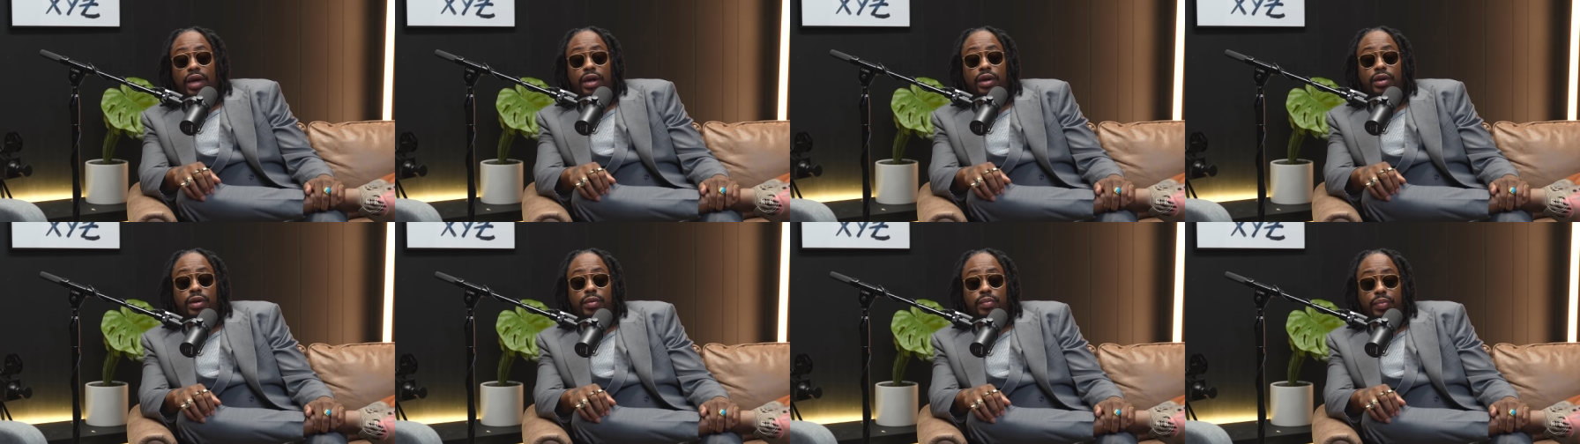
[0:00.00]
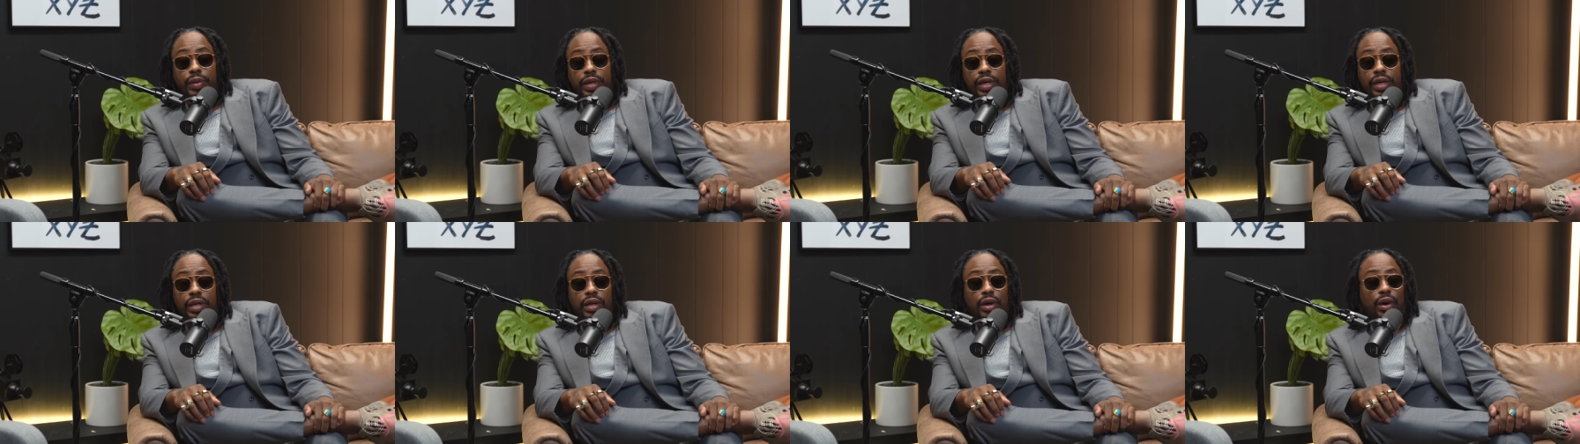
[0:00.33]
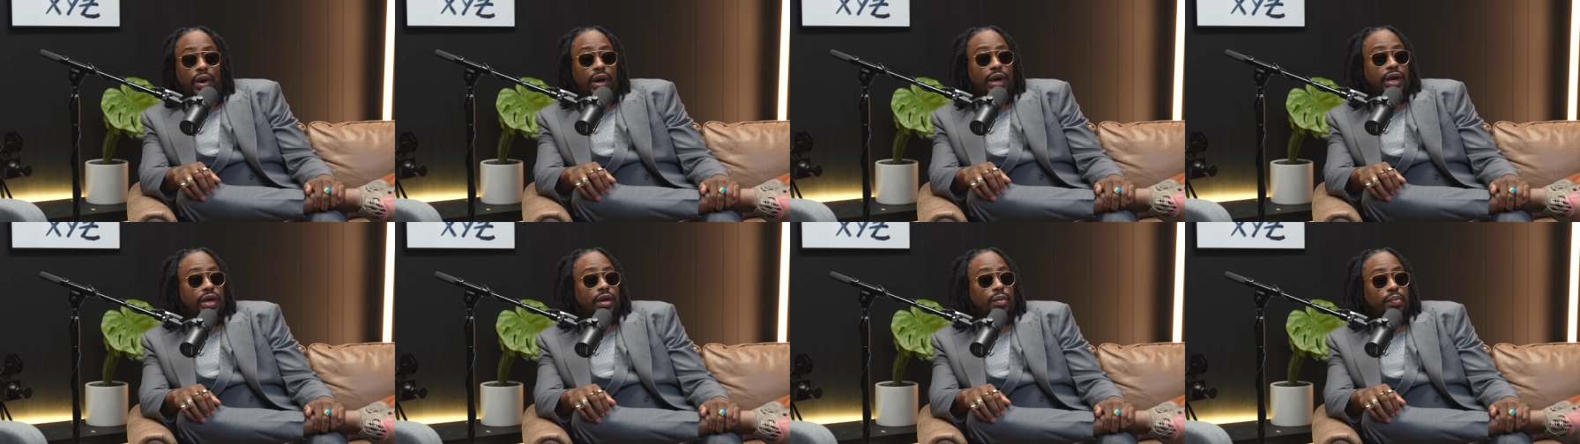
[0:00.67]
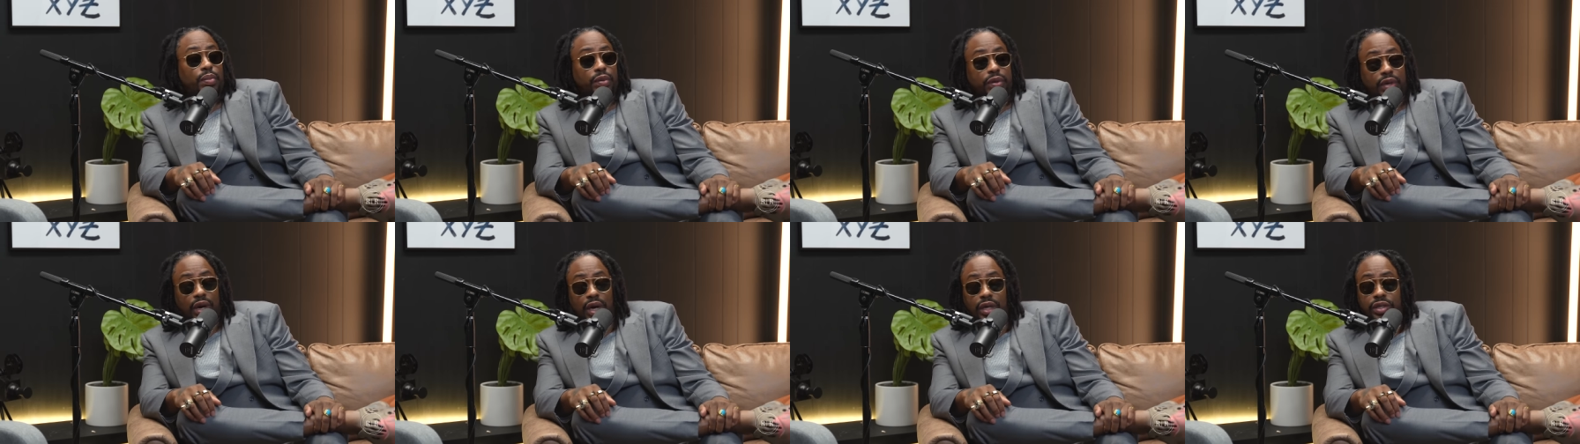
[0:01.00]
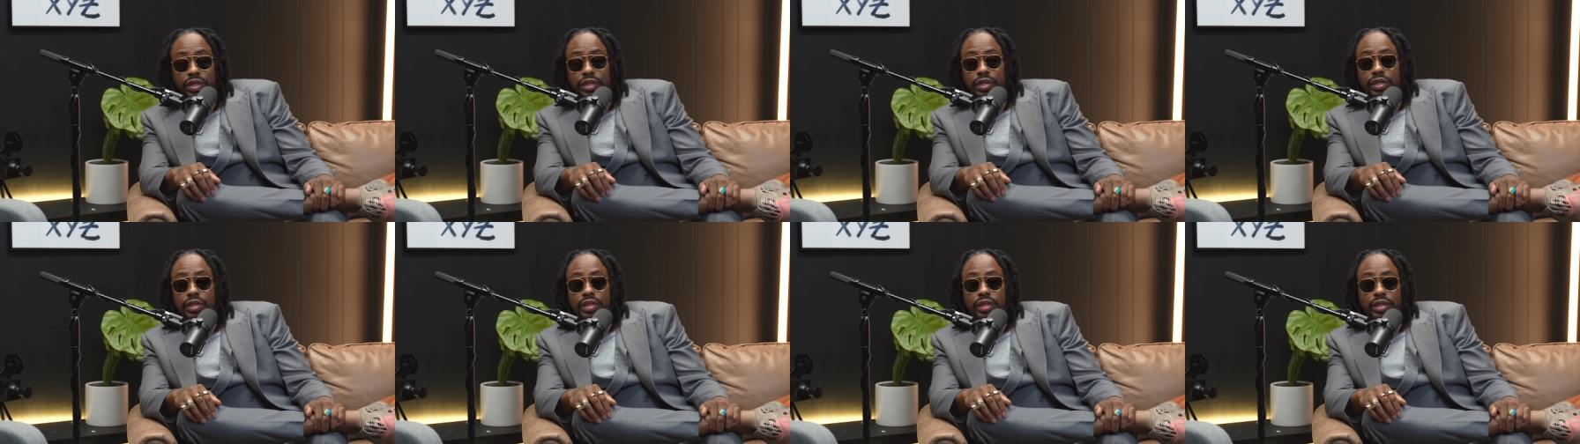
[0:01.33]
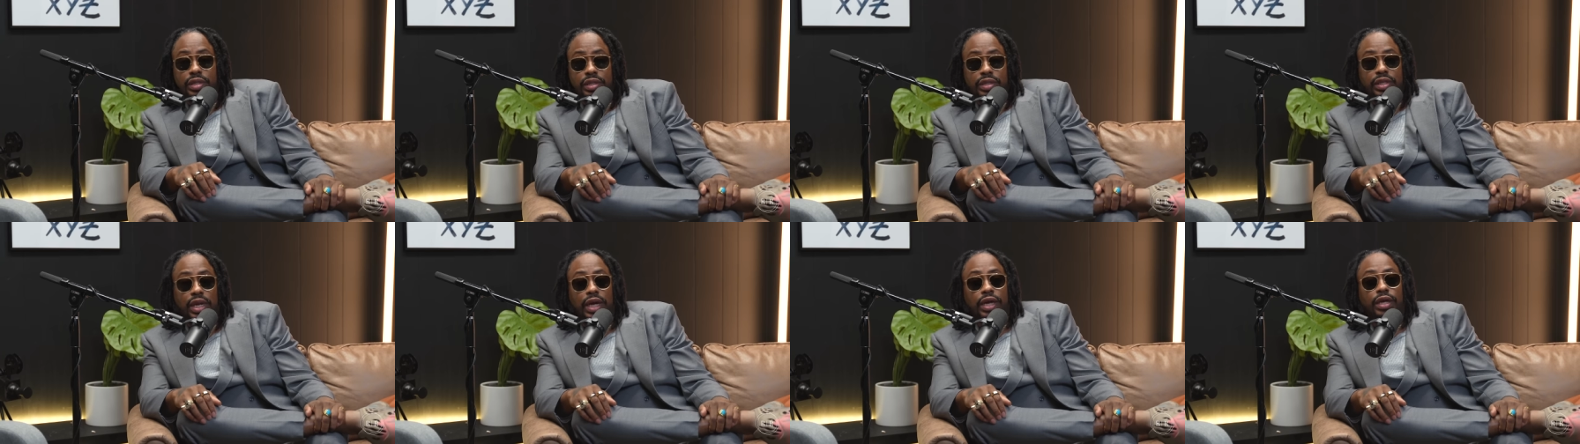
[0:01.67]
the beat or I hear the production. And
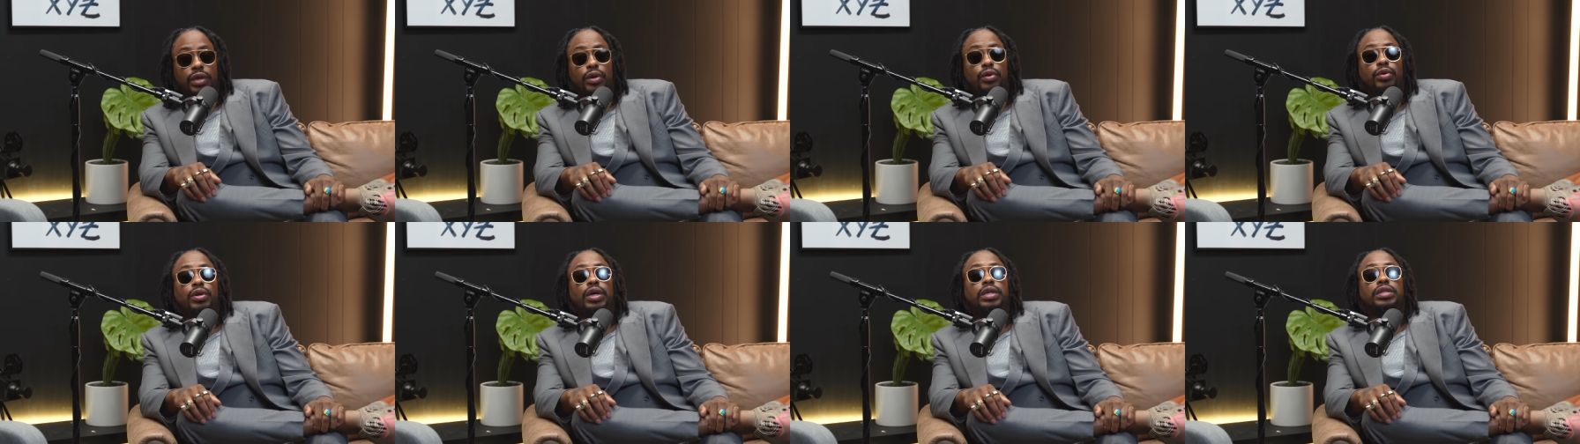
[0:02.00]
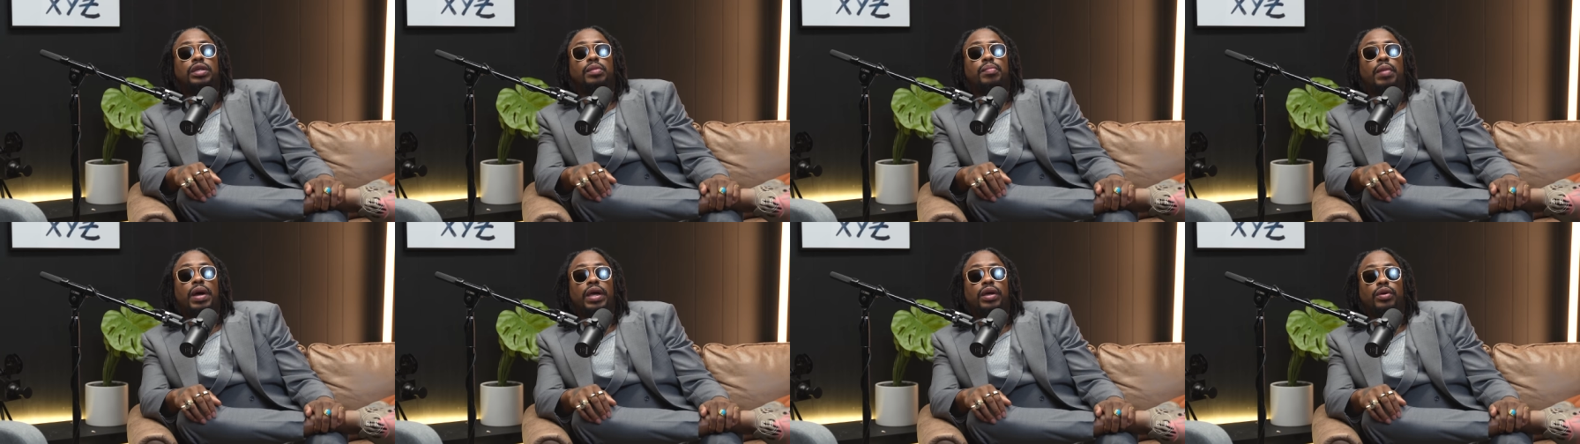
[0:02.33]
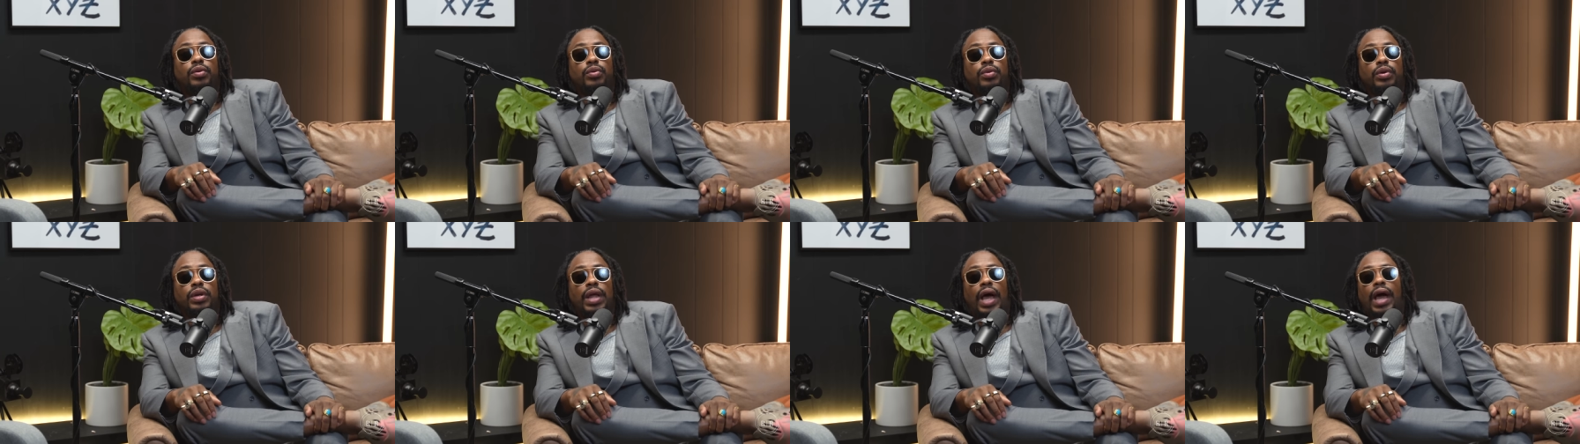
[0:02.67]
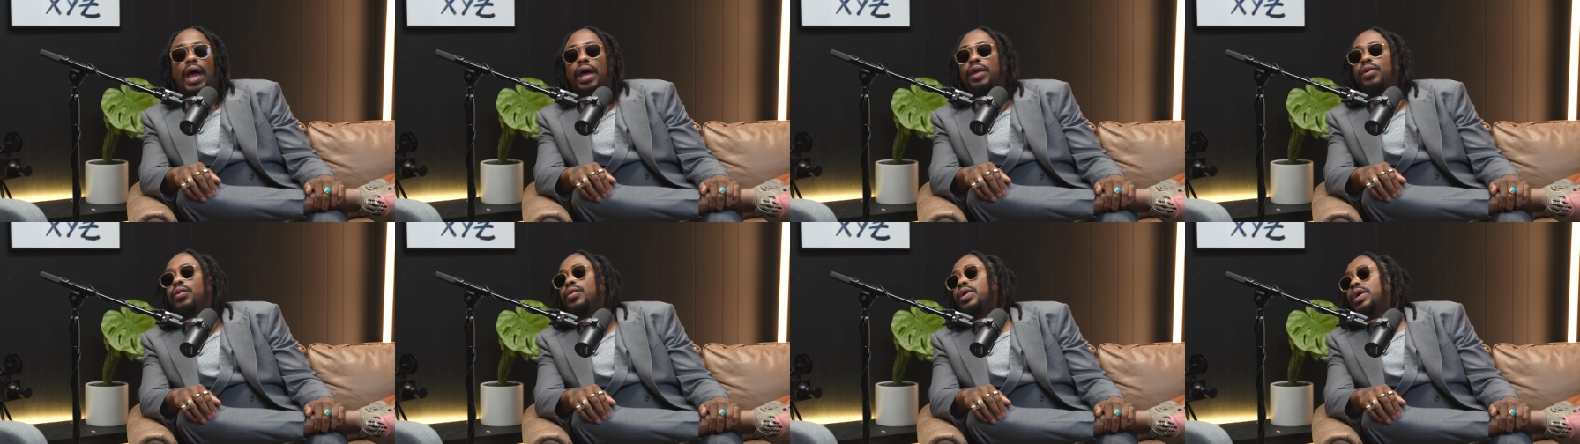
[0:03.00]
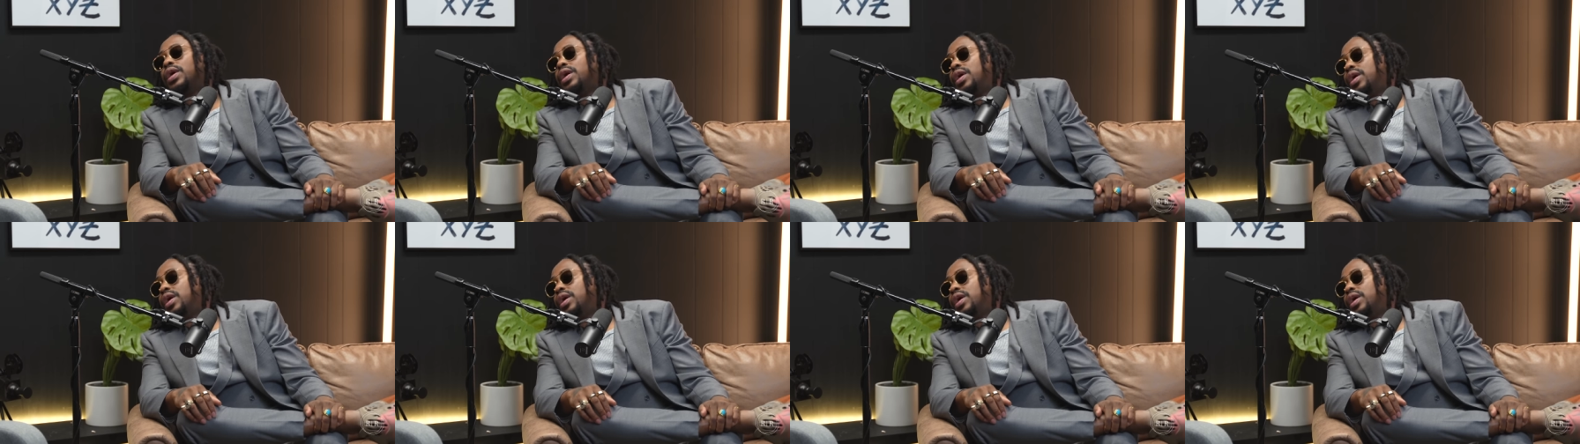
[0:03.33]
it's like, yo, cut the mic on. Like I don't.